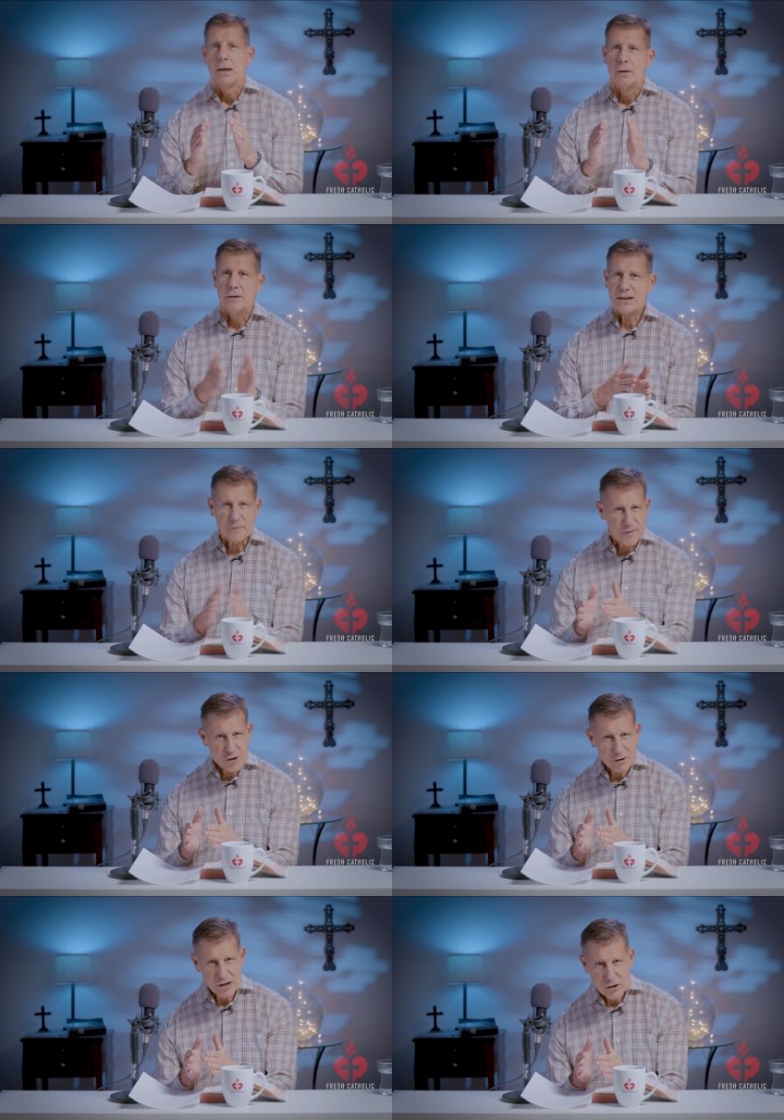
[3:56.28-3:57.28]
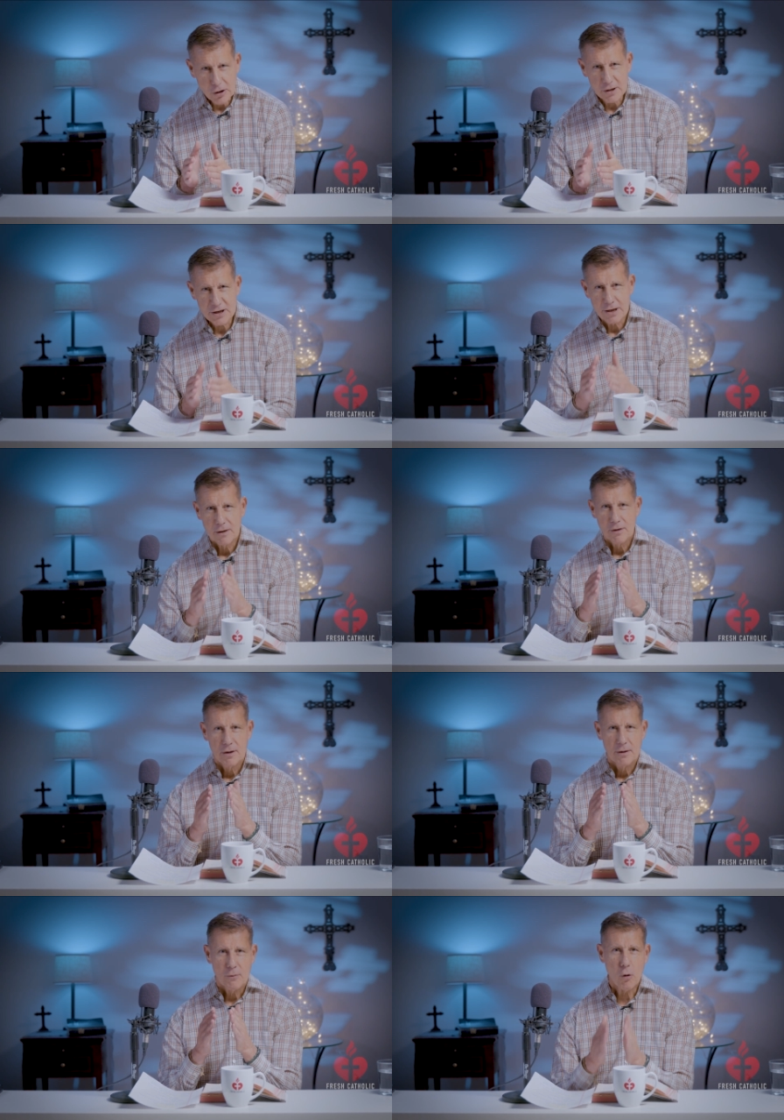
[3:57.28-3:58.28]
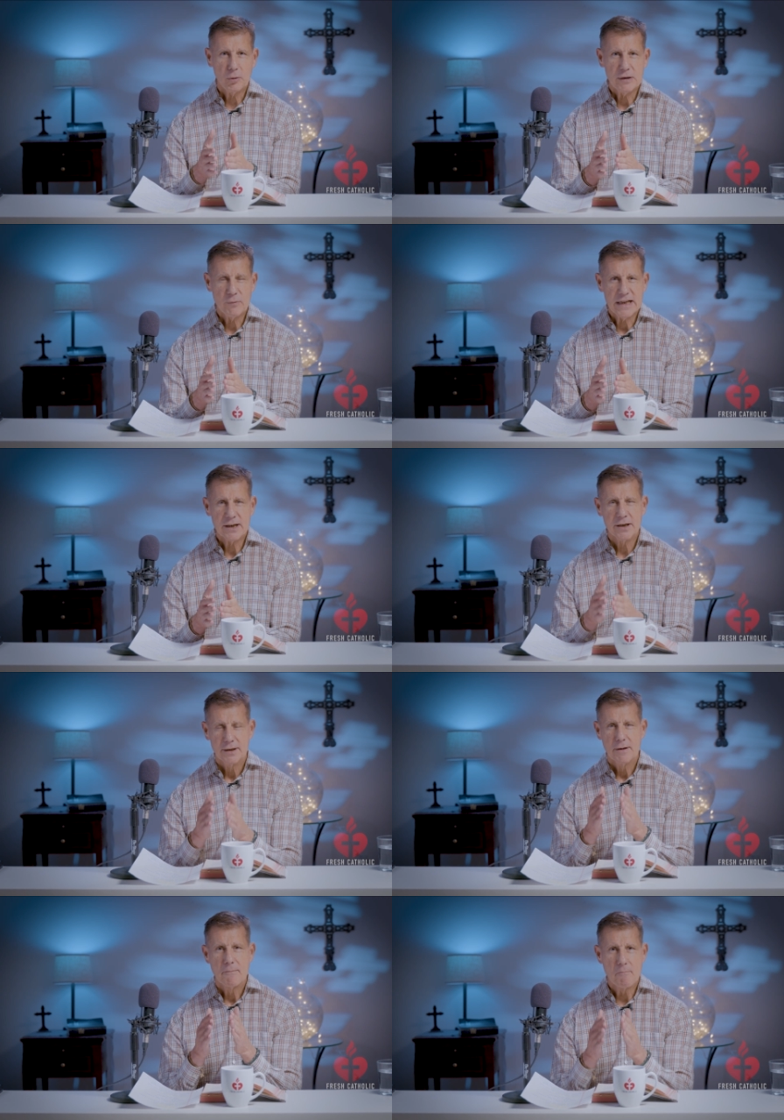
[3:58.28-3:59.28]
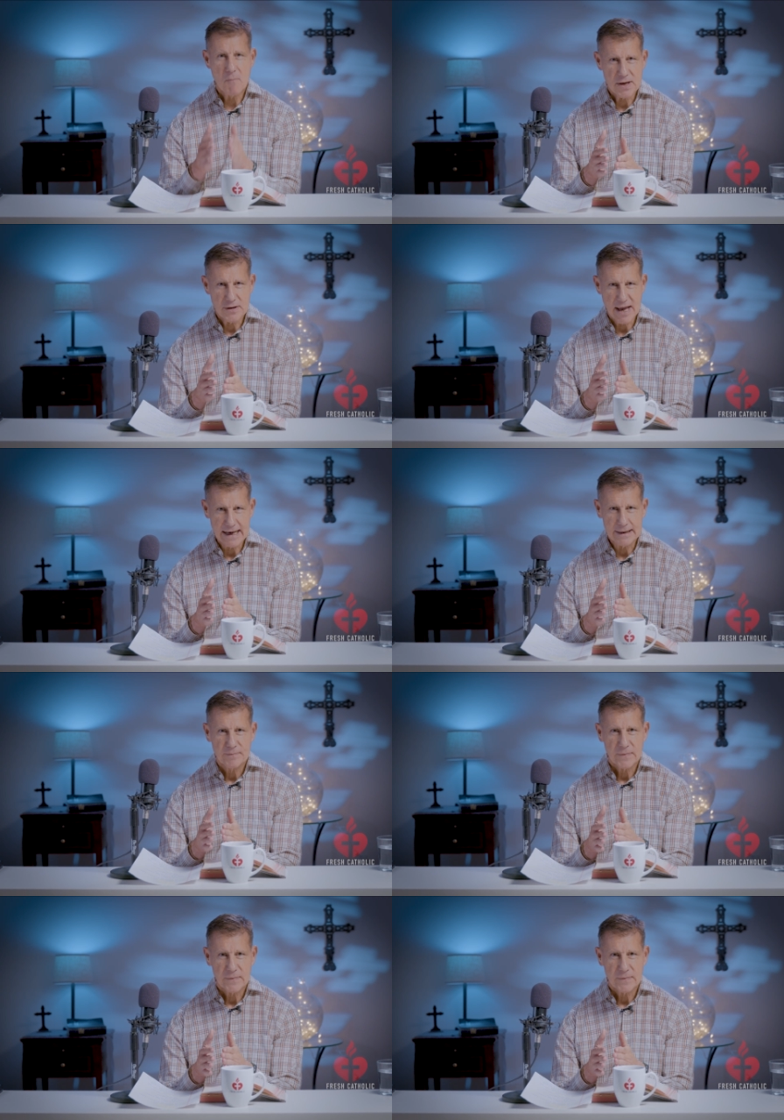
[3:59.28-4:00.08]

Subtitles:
let's officially start Holy Week Monday